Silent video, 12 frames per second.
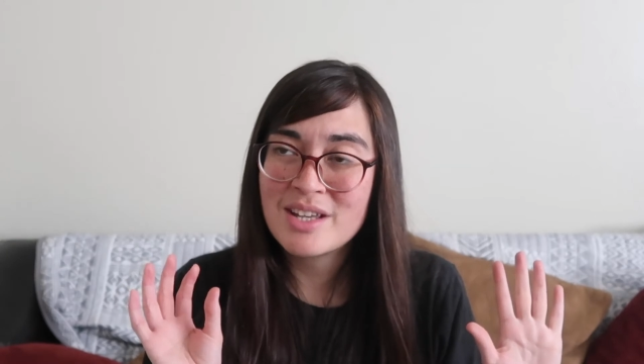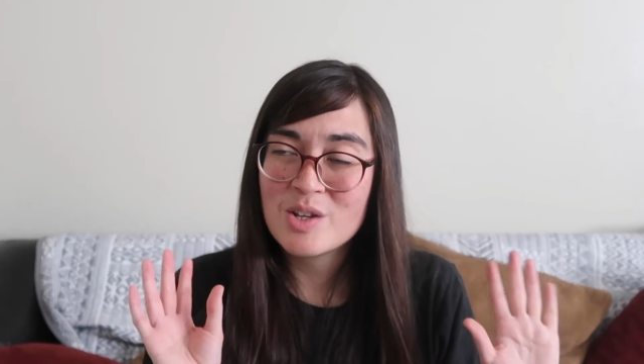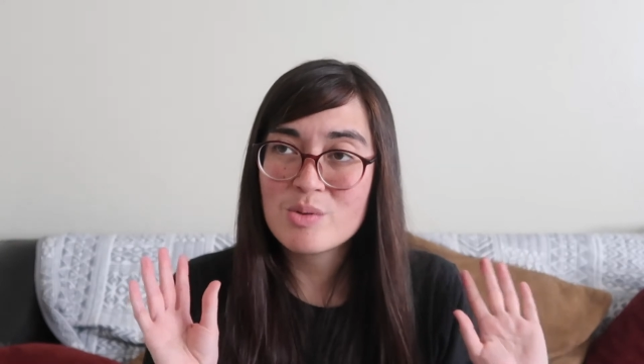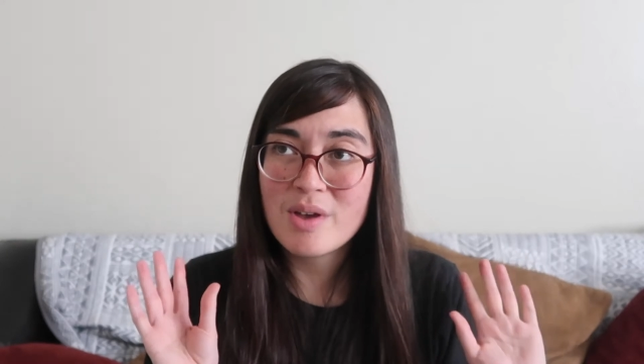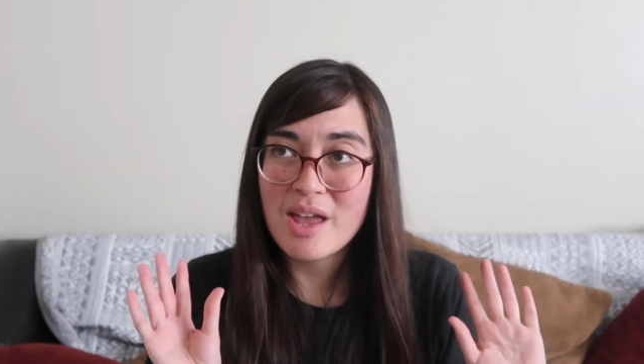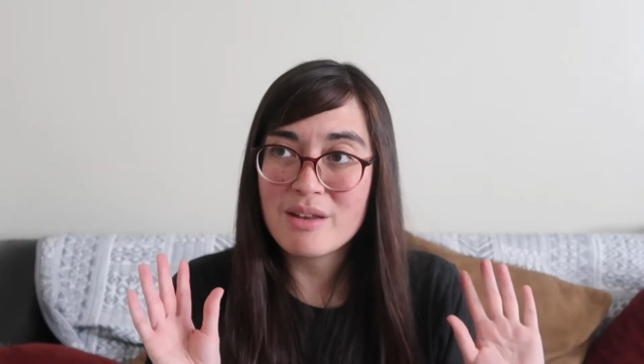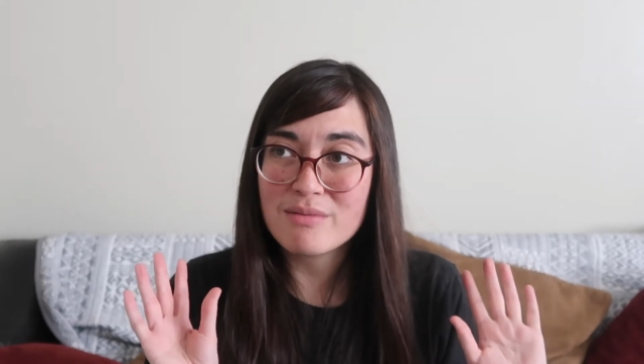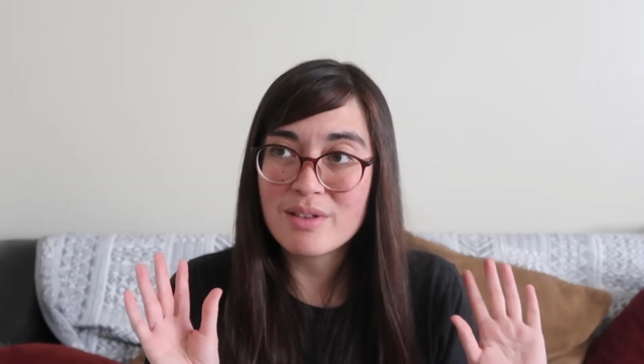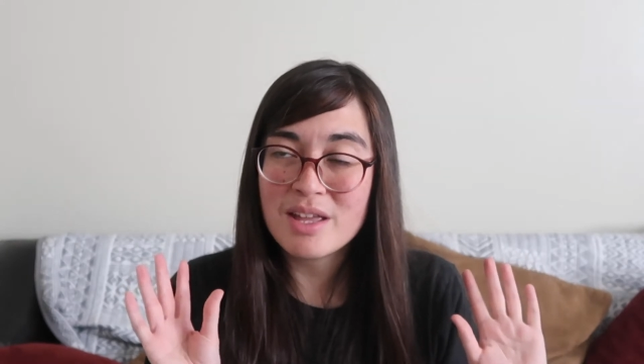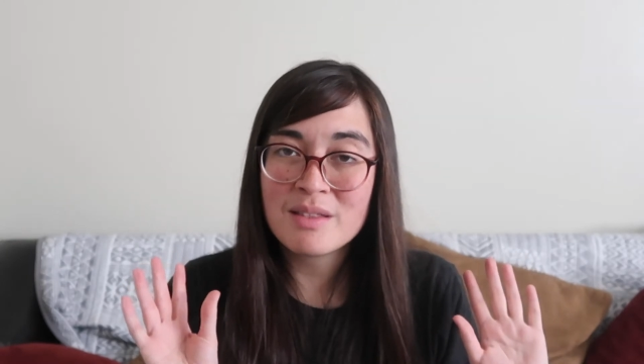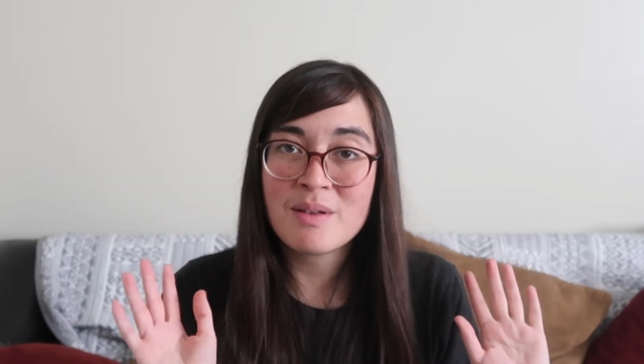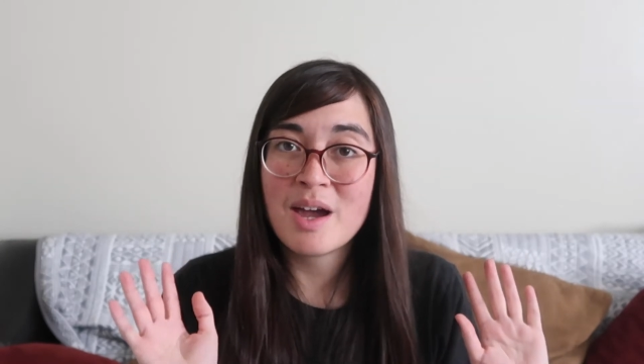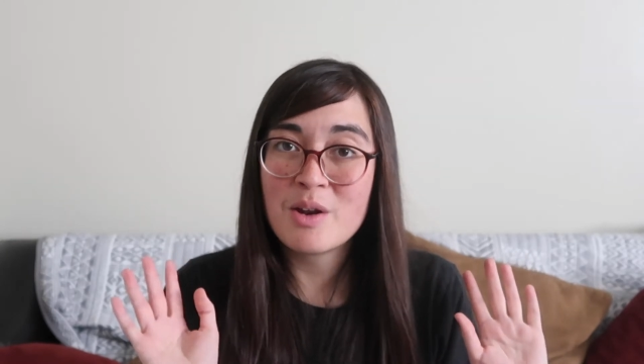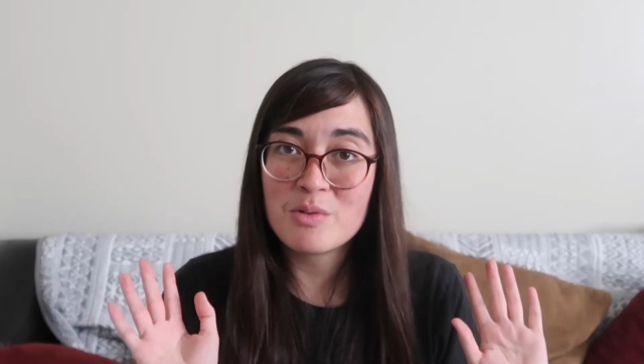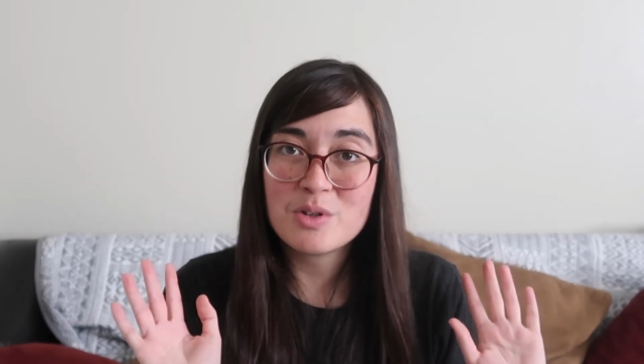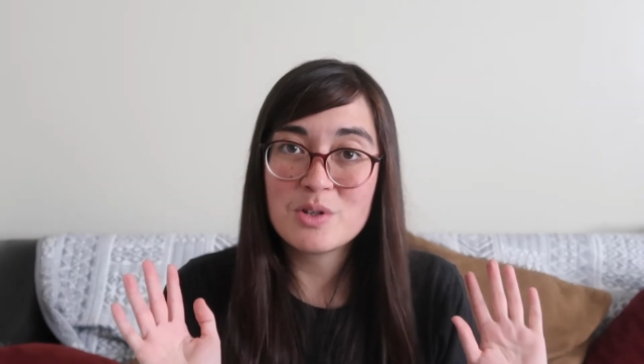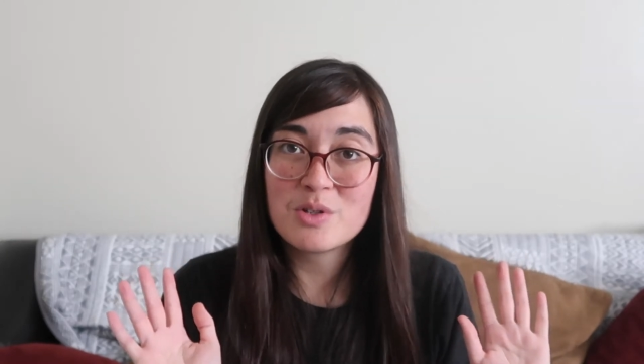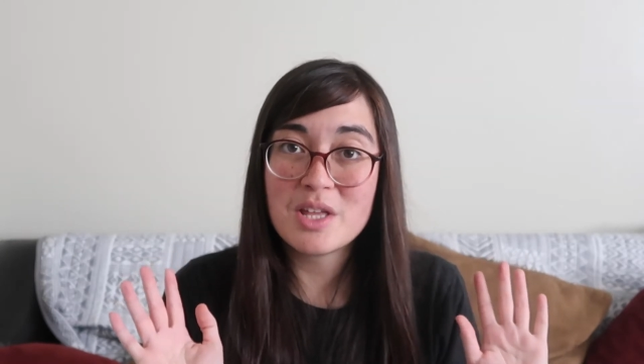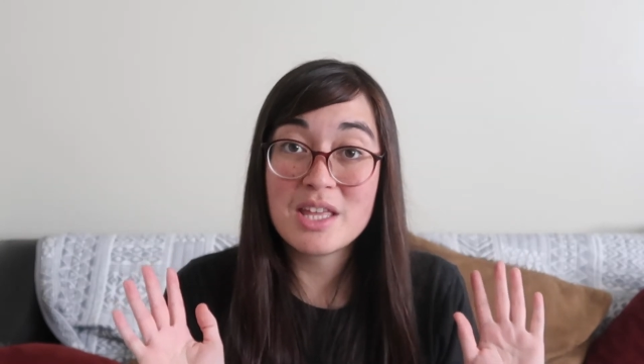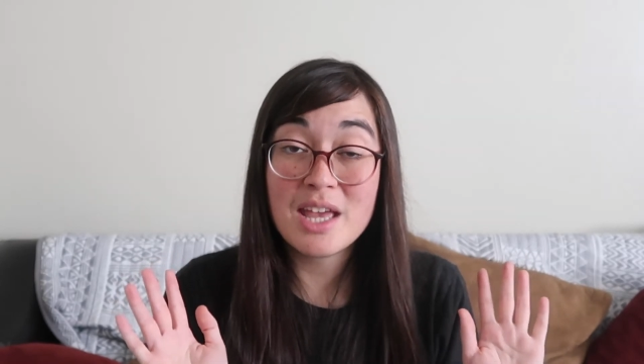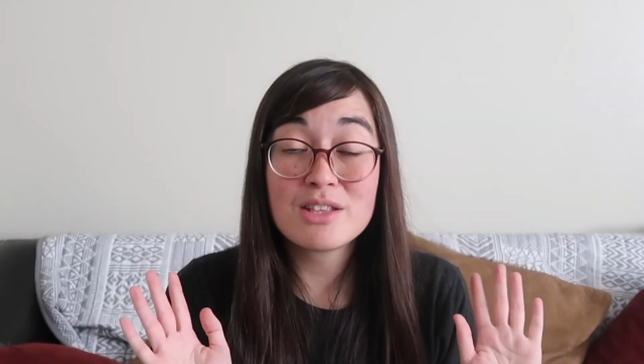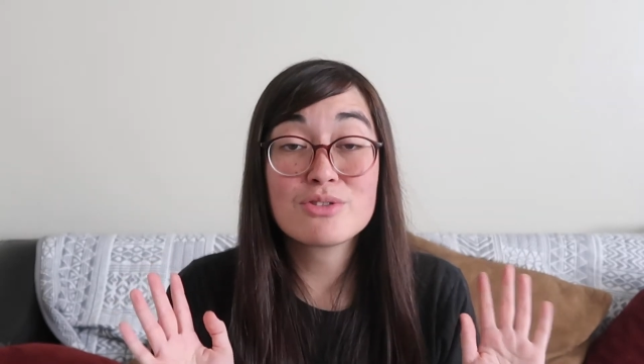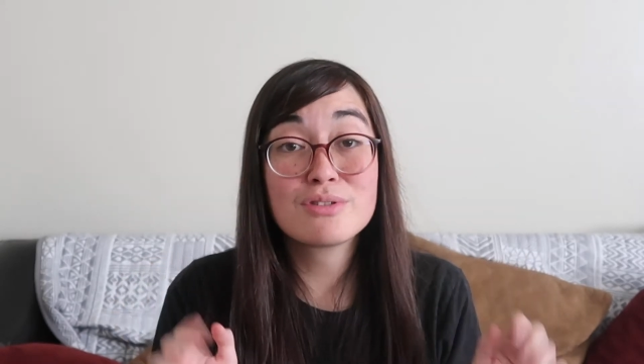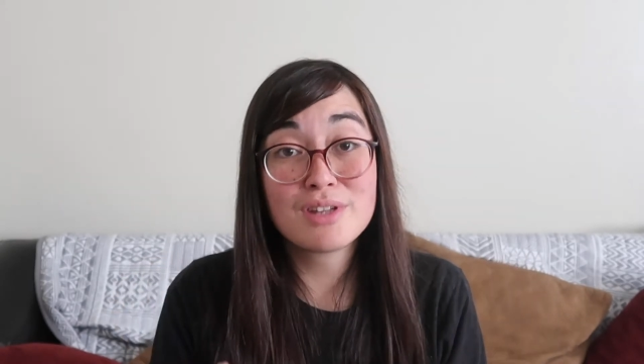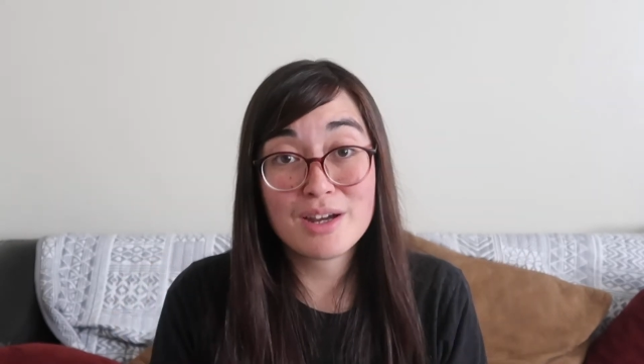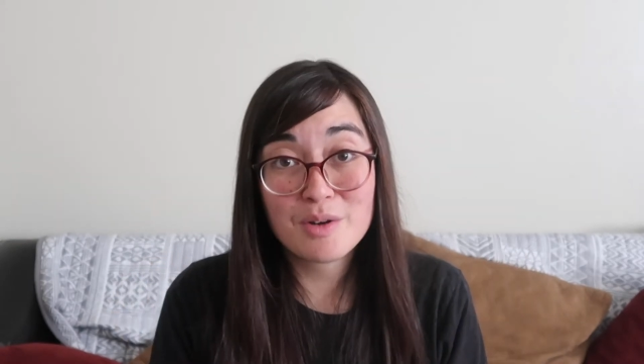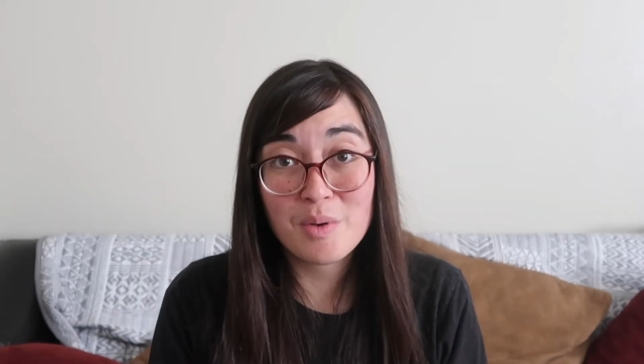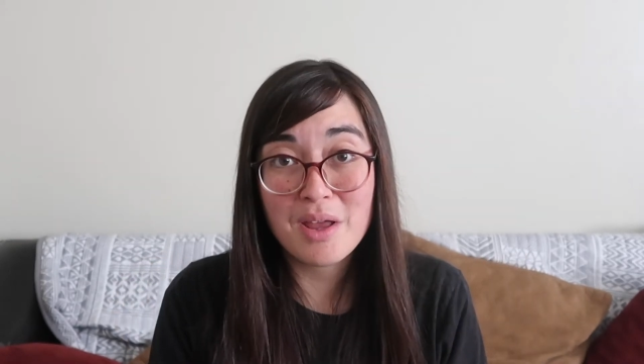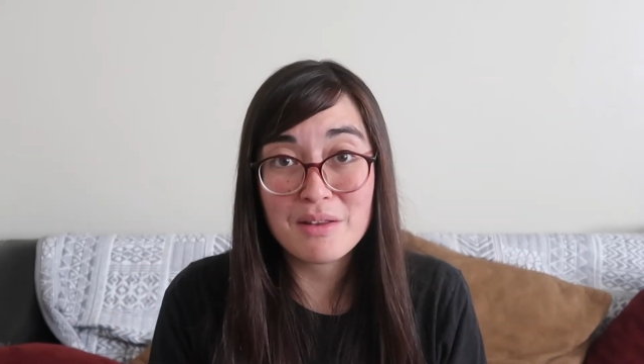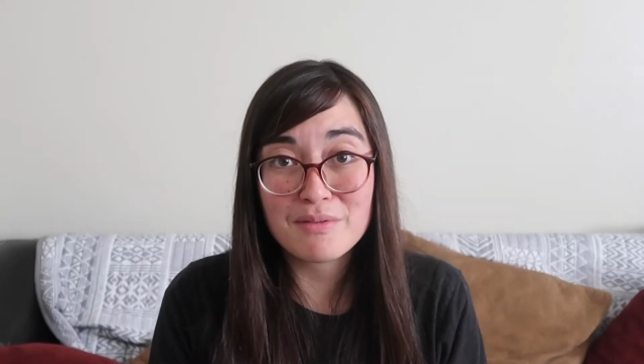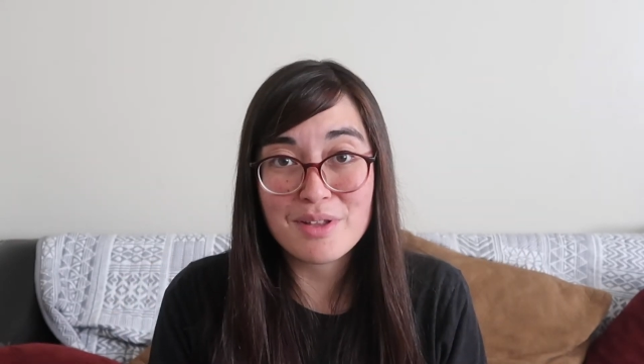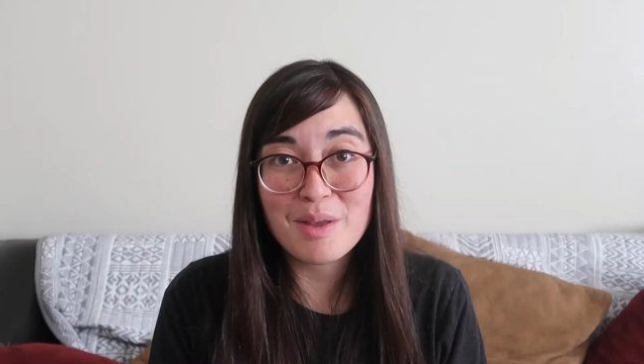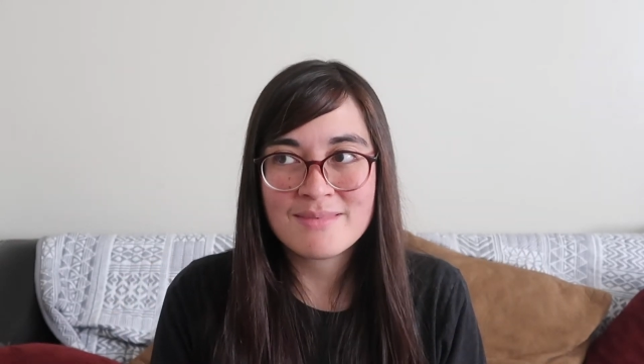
creatively. I don't usually get stuck creatively